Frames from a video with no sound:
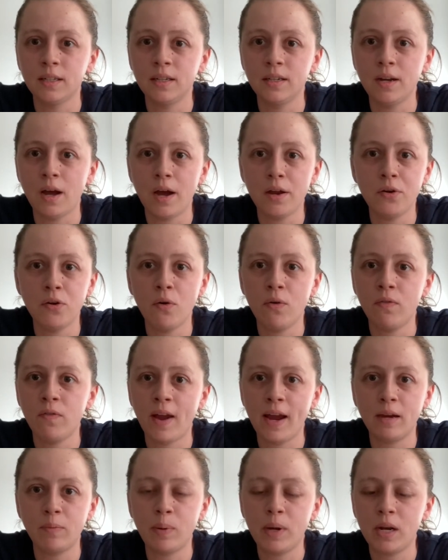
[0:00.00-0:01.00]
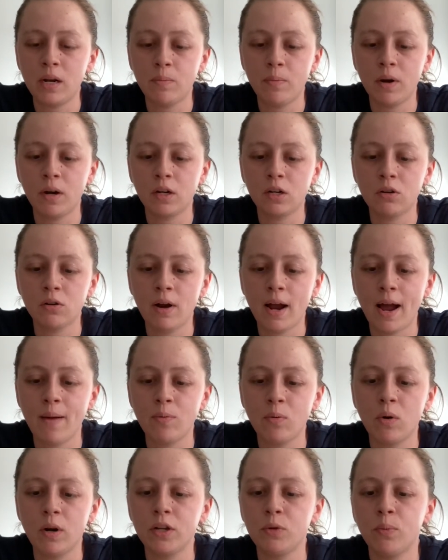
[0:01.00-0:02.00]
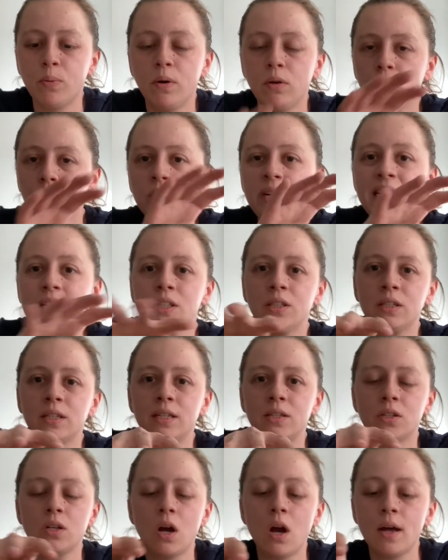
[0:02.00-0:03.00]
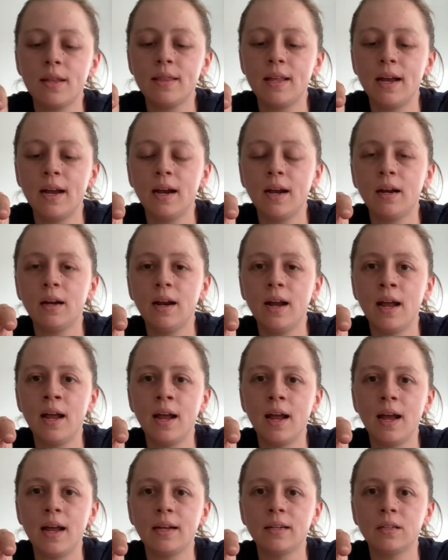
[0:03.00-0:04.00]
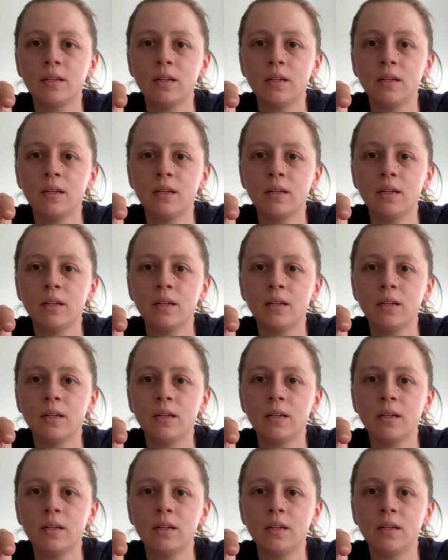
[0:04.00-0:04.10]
not no fake peanut butter crap where you put Reese's on there and